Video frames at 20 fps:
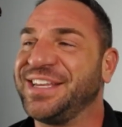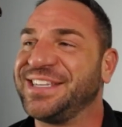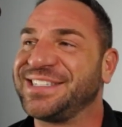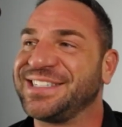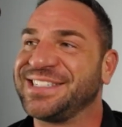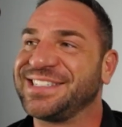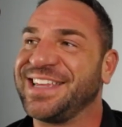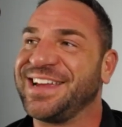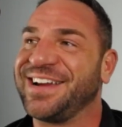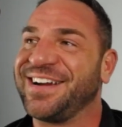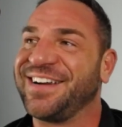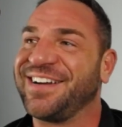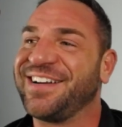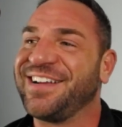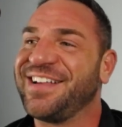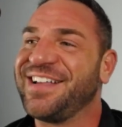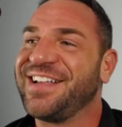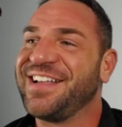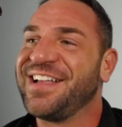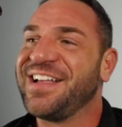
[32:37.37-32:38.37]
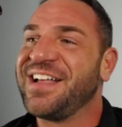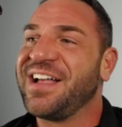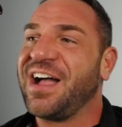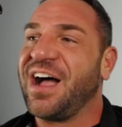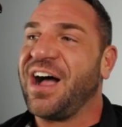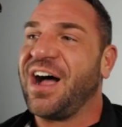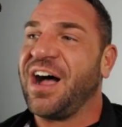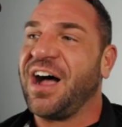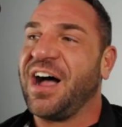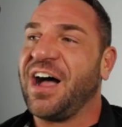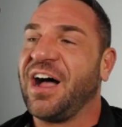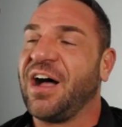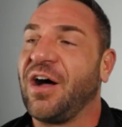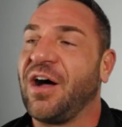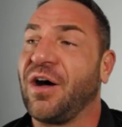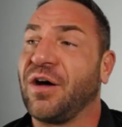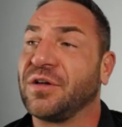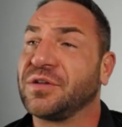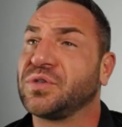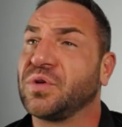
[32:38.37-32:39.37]
is there.
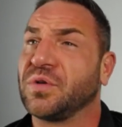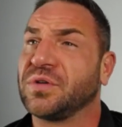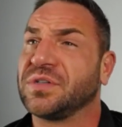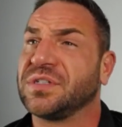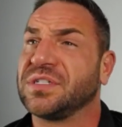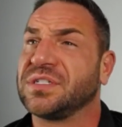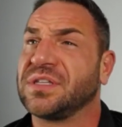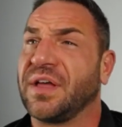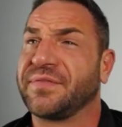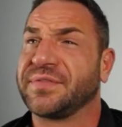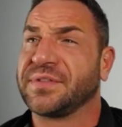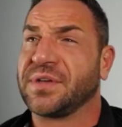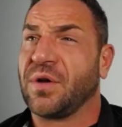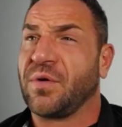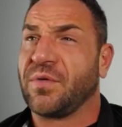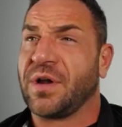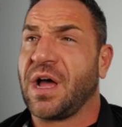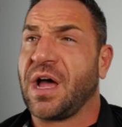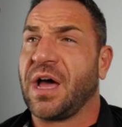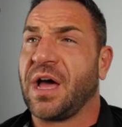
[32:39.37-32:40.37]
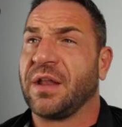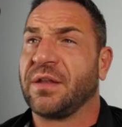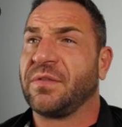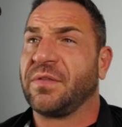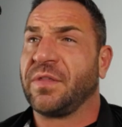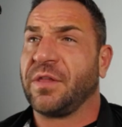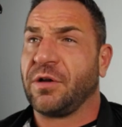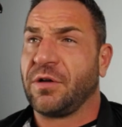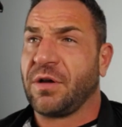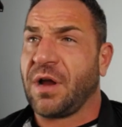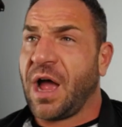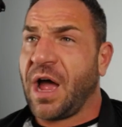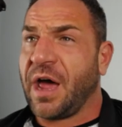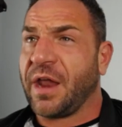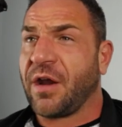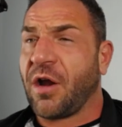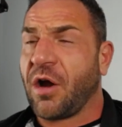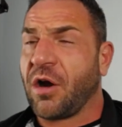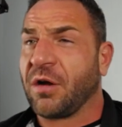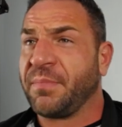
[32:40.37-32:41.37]
All sorts of stuff's going on. They're
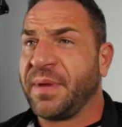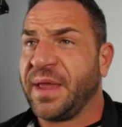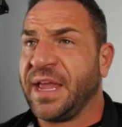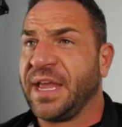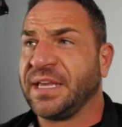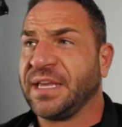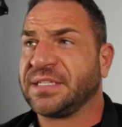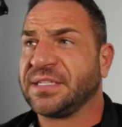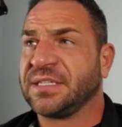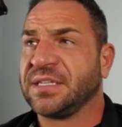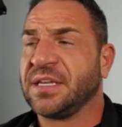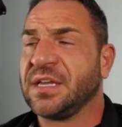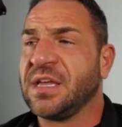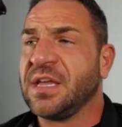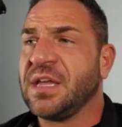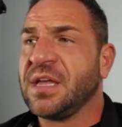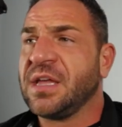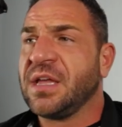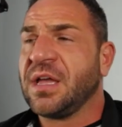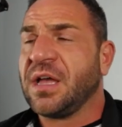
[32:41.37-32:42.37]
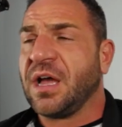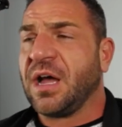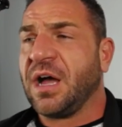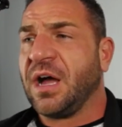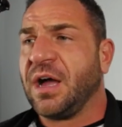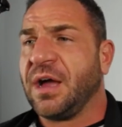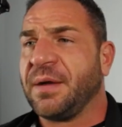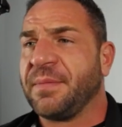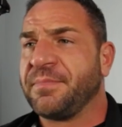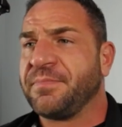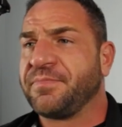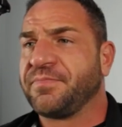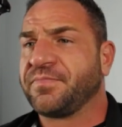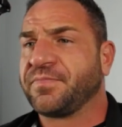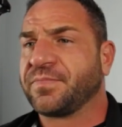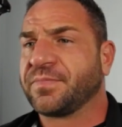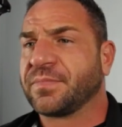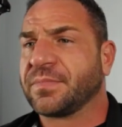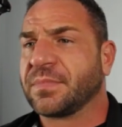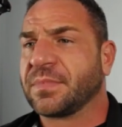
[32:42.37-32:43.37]
on our base. And
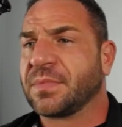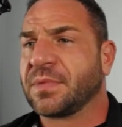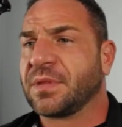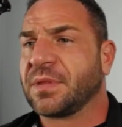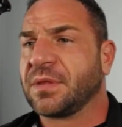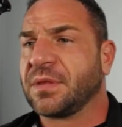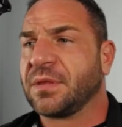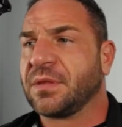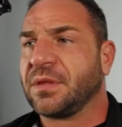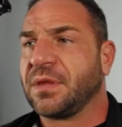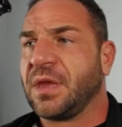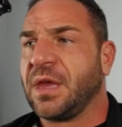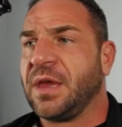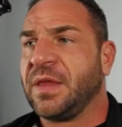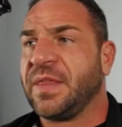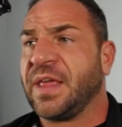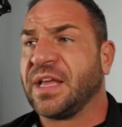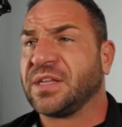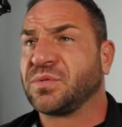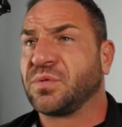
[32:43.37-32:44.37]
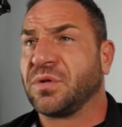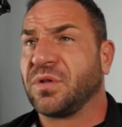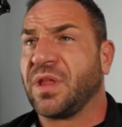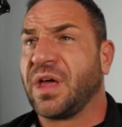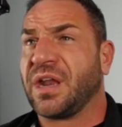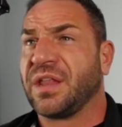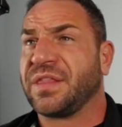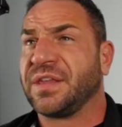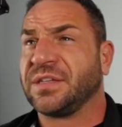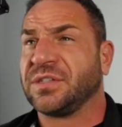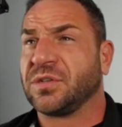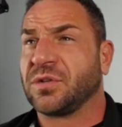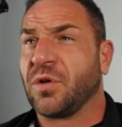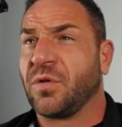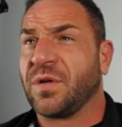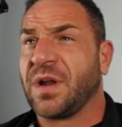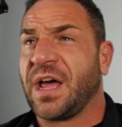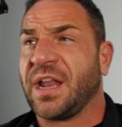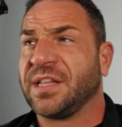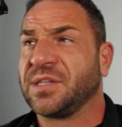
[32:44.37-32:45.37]
that's where a lot of things are
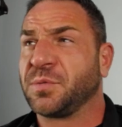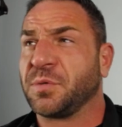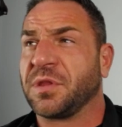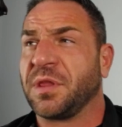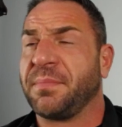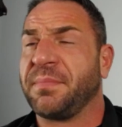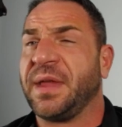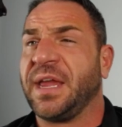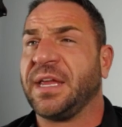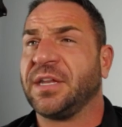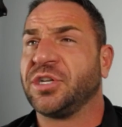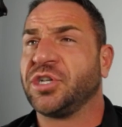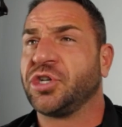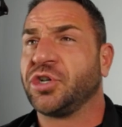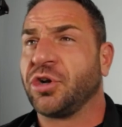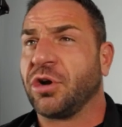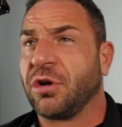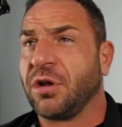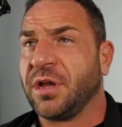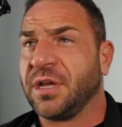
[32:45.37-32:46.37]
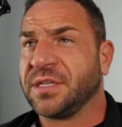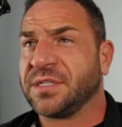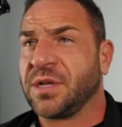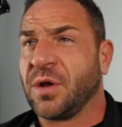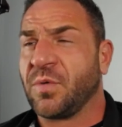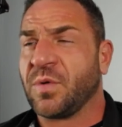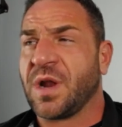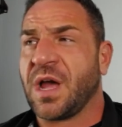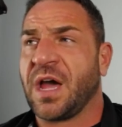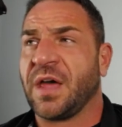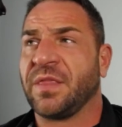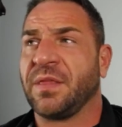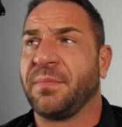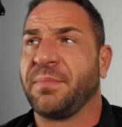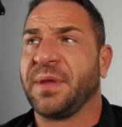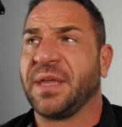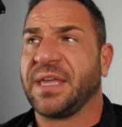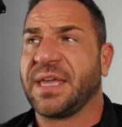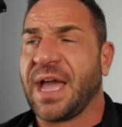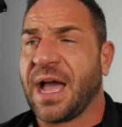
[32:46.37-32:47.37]
going on. It's where the main shura is going on, the
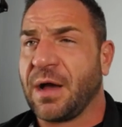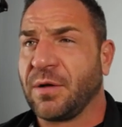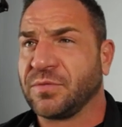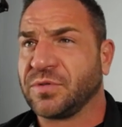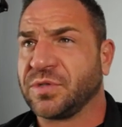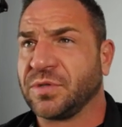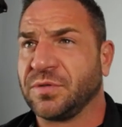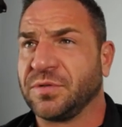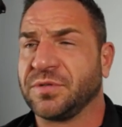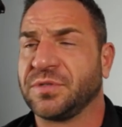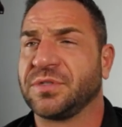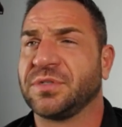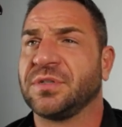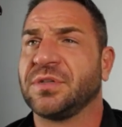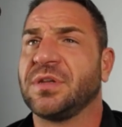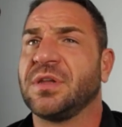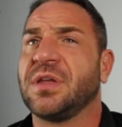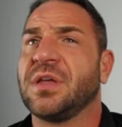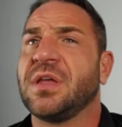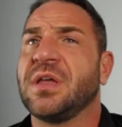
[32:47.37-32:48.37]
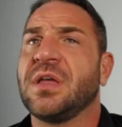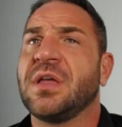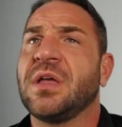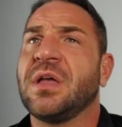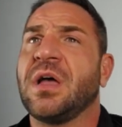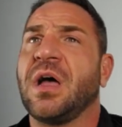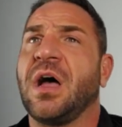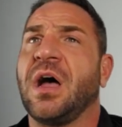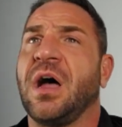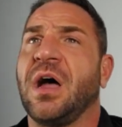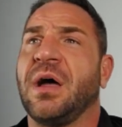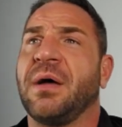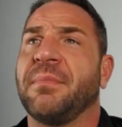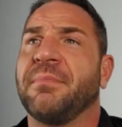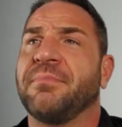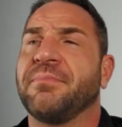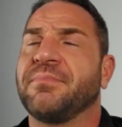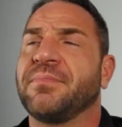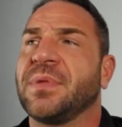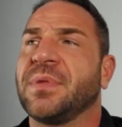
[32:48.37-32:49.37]
big councils.
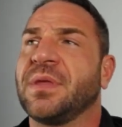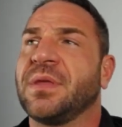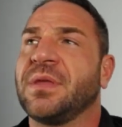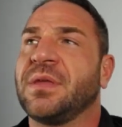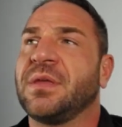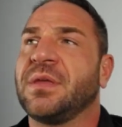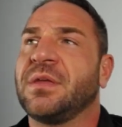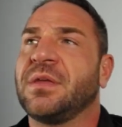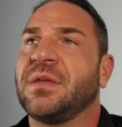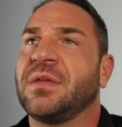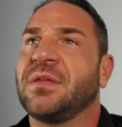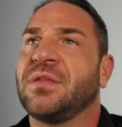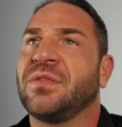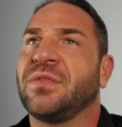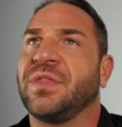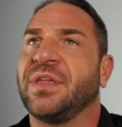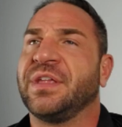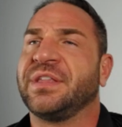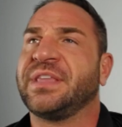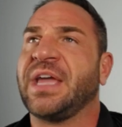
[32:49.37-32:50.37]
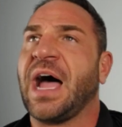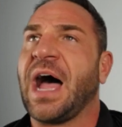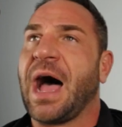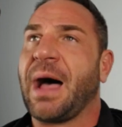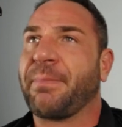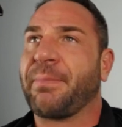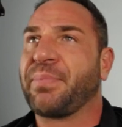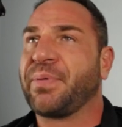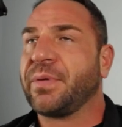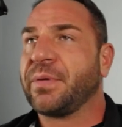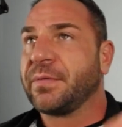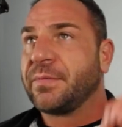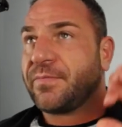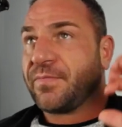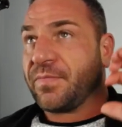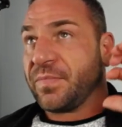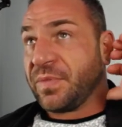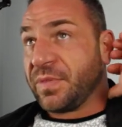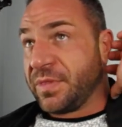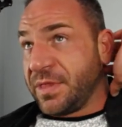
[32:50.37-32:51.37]
The top
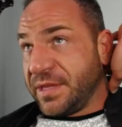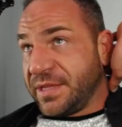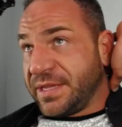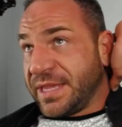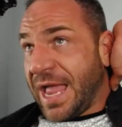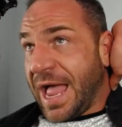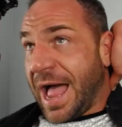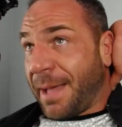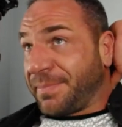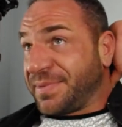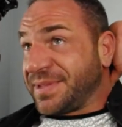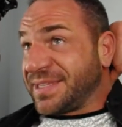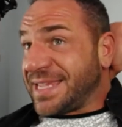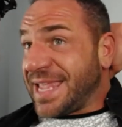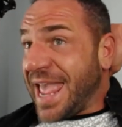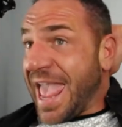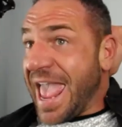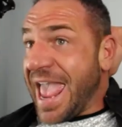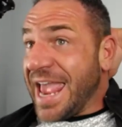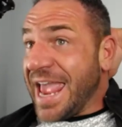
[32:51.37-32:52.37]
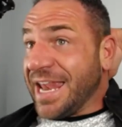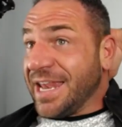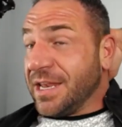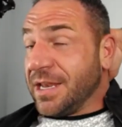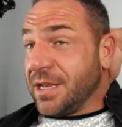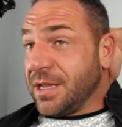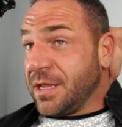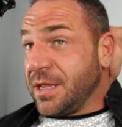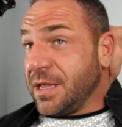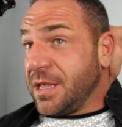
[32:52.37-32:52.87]
10